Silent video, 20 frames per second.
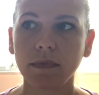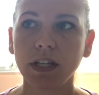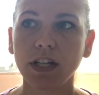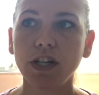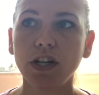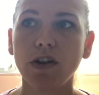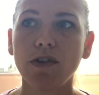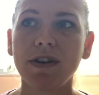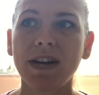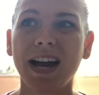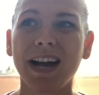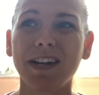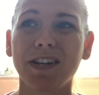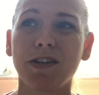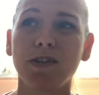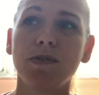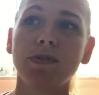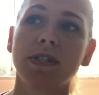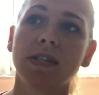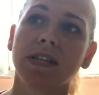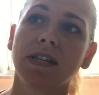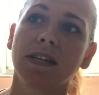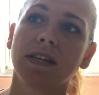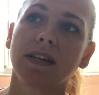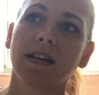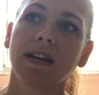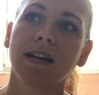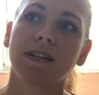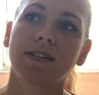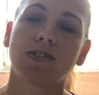You know, not
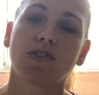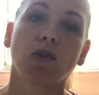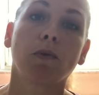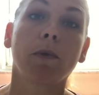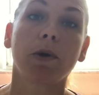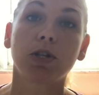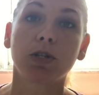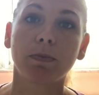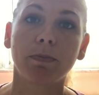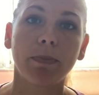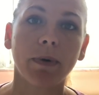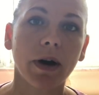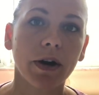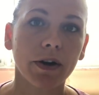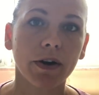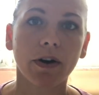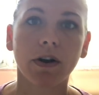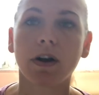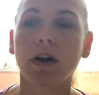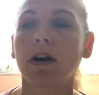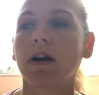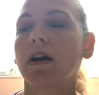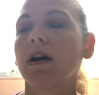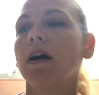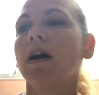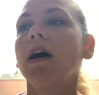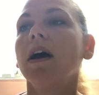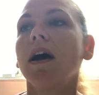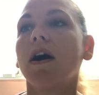using uh, so much butter